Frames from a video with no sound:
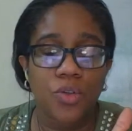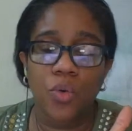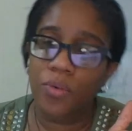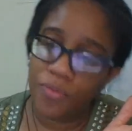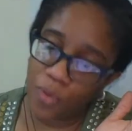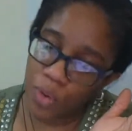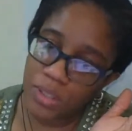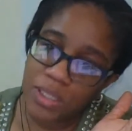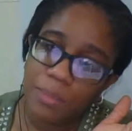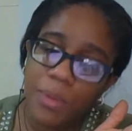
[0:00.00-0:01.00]
Don't
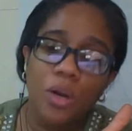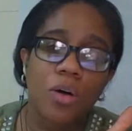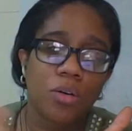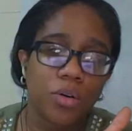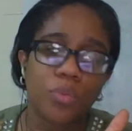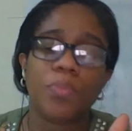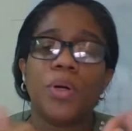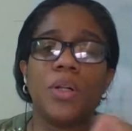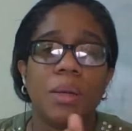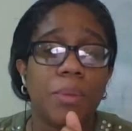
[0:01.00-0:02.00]
force them along, don't
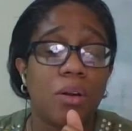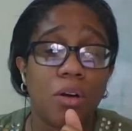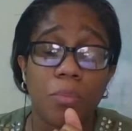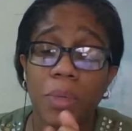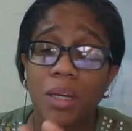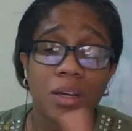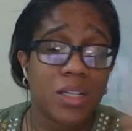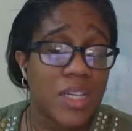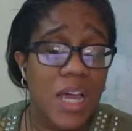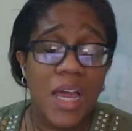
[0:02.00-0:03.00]
pull them along,
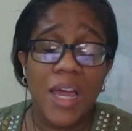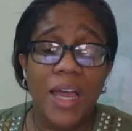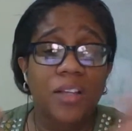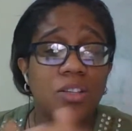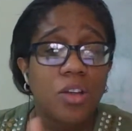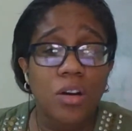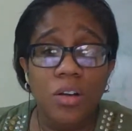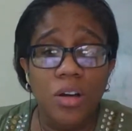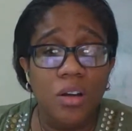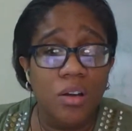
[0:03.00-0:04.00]
because it's not
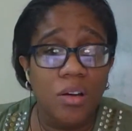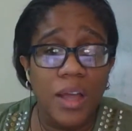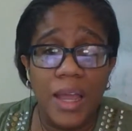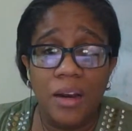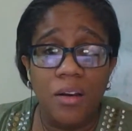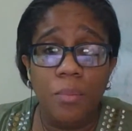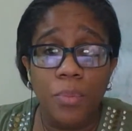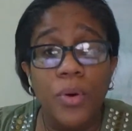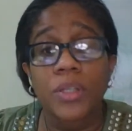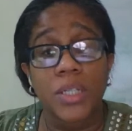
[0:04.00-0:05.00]
gonna end up
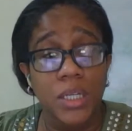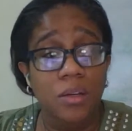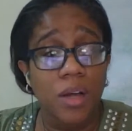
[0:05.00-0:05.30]
pretty.